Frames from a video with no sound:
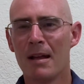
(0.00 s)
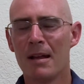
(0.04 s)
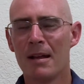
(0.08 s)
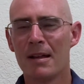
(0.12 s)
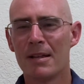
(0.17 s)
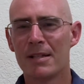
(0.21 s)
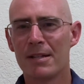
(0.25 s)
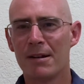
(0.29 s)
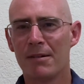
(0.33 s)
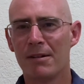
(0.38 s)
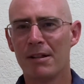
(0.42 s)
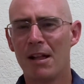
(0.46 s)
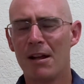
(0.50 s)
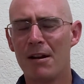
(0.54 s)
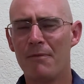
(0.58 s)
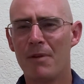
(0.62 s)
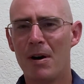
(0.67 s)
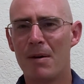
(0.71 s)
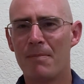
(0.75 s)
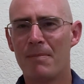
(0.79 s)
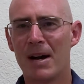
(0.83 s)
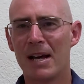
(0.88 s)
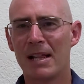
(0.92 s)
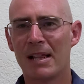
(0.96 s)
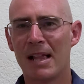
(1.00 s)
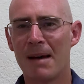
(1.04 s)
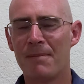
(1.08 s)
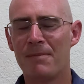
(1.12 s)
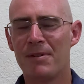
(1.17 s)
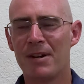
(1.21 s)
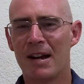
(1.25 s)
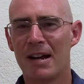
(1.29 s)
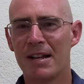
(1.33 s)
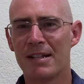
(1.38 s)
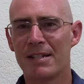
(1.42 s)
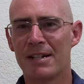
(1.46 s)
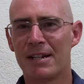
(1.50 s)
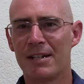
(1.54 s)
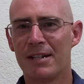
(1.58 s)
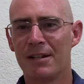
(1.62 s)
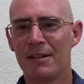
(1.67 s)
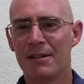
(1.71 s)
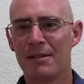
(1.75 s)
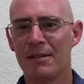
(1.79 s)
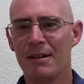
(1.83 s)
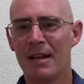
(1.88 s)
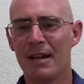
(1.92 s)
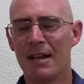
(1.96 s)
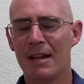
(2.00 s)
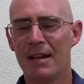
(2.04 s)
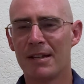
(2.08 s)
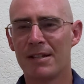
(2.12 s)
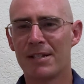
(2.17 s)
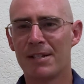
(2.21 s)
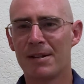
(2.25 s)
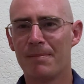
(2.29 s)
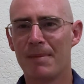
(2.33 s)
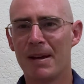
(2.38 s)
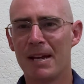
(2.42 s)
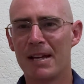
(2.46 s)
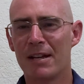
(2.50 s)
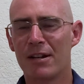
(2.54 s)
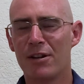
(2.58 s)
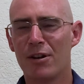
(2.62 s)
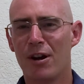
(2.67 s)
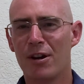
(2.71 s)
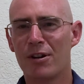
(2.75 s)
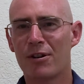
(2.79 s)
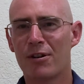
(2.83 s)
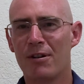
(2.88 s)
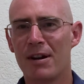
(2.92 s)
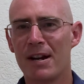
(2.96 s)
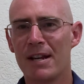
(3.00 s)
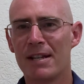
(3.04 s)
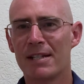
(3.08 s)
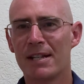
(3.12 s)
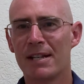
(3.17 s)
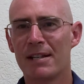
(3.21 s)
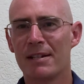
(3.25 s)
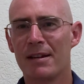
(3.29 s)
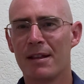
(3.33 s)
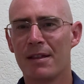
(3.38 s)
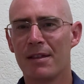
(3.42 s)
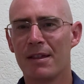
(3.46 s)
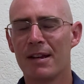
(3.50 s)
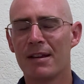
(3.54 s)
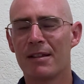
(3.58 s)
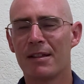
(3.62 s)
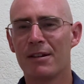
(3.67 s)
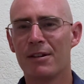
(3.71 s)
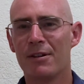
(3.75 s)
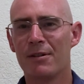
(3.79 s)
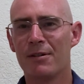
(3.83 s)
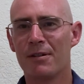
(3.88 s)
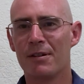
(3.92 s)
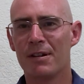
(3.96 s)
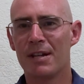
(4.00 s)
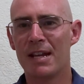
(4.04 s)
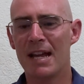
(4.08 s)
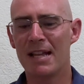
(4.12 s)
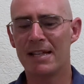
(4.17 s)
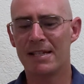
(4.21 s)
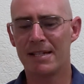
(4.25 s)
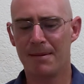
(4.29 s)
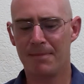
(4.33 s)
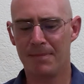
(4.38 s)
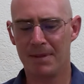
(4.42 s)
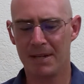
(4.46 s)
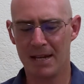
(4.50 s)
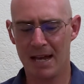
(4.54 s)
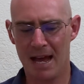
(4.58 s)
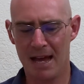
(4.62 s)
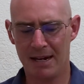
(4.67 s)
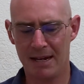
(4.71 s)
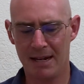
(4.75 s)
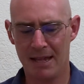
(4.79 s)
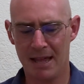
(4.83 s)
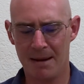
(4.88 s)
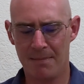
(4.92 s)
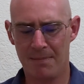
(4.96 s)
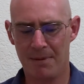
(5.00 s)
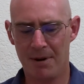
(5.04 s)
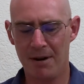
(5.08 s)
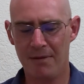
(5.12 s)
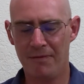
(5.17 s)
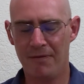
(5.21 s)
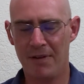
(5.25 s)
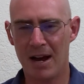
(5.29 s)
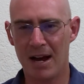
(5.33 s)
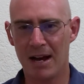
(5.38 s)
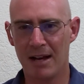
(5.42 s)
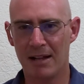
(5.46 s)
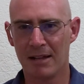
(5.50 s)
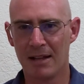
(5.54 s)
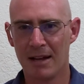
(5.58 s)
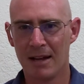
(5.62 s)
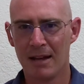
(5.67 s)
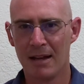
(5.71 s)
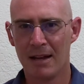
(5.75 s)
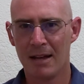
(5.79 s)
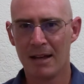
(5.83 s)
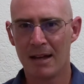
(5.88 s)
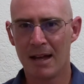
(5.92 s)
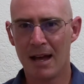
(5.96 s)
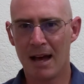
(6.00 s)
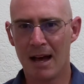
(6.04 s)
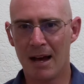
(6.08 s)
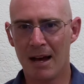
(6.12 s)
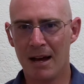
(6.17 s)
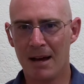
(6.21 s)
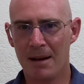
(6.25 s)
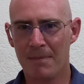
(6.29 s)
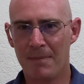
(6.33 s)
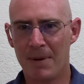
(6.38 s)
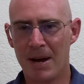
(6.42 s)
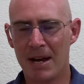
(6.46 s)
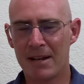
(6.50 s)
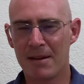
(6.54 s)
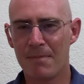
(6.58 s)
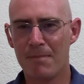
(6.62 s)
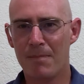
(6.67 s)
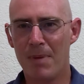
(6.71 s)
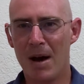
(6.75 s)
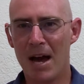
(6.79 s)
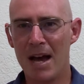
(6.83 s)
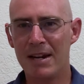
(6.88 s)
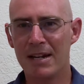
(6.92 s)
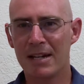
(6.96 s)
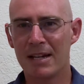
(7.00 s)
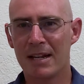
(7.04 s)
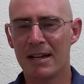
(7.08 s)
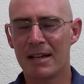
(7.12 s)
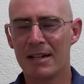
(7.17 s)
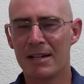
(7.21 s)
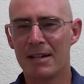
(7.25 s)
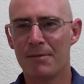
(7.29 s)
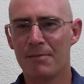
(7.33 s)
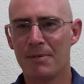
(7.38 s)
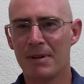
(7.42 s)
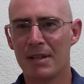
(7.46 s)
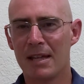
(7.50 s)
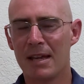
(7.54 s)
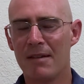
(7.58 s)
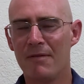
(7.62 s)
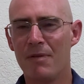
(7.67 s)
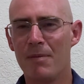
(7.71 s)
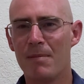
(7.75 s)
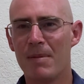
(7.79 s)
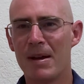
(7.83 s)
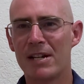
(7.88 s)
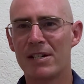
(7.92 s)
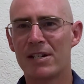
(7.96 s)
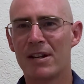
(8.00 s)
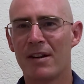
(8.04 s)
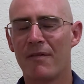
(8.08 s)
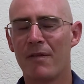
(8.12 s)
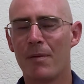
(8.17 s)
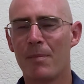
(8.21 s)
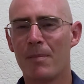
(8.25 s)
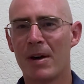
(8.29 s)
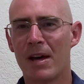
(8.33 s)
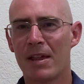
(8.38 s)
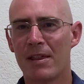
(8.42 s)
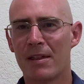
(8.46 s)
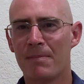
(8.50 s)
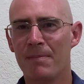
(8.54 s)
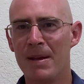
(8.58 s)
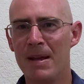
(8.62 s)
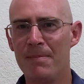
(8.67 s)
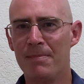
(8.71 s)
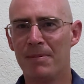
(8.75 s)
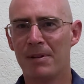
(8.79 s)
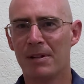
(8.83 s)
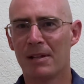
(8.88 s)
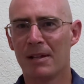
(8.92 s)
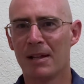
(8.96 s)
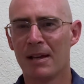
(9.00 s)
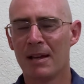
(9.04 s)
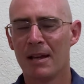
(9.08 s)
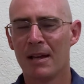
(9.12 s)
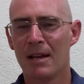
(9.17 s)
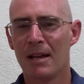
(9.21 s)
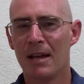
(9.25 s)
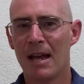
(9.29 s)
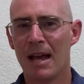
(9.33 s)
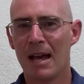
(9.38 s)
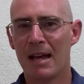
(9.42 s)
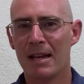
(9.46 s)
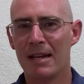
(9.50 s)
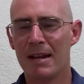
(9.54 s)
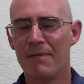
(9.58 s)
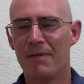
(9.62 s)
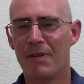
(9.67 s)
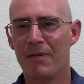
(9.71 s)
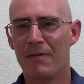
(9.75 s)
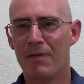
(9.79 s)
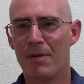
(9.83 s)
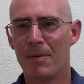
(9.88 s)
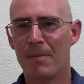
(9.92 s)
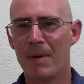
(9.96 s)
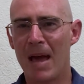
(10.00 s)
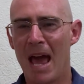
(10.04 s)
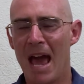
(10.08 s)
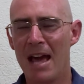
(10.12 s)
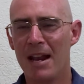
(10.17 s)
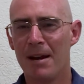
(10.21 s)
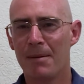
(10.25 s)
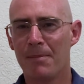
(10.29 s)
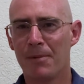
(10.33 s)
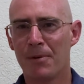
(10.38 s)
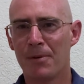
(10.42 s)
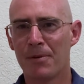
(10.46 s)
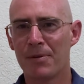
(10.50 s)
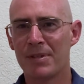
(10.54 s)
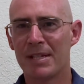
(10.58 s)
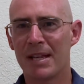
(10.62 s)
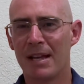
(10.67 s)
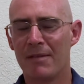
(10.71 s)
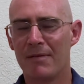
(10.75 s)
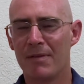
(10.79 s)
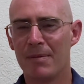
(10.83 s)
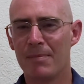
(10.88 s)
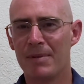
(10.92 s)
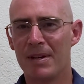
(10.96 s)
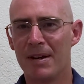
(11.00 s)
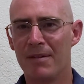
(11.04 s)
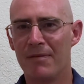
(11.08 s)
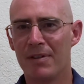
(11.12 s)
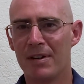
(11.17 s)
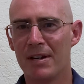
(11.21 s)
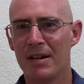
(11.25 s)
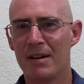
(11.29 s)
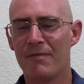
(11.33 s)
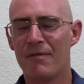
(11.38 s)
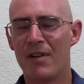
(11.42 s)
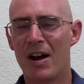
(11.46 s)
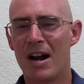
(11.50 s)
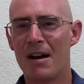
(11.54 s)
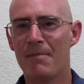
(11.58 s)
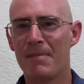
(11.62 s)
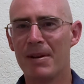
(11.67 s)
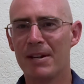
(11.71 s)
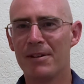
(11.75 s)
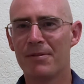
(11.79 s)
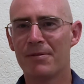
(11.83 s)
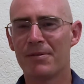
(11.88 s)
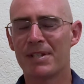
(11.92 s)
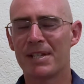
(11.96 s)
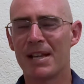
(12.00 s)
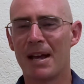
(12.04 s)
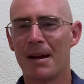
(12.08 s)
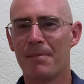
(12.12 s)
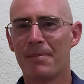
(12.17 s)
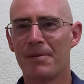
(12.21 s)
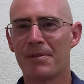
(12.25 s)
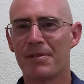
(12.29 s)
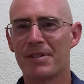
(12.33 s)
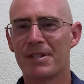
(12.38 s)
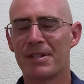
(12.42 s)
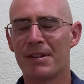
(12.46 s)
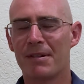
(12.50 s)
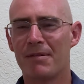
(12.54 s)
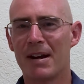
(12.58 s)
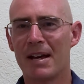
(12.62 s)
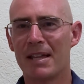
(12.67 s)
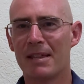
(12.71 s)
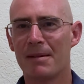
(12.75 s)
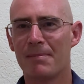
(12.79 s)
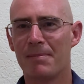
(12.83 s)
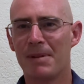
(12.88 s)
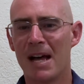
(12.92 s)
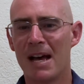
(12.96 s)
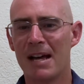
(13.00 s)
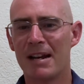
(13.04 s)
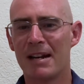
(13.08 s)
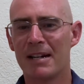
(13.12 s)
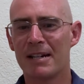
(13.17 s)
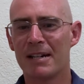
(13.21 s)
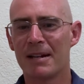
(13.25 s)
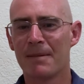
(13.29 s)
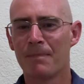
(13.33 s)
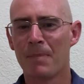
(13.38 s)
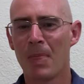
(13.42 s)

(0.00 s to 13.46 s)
So a lot of what my lab tries to do is to make it not crazy to think that you could get something out of that profile by combining it with information from other people and even from animals and from different environmental samples around the planet.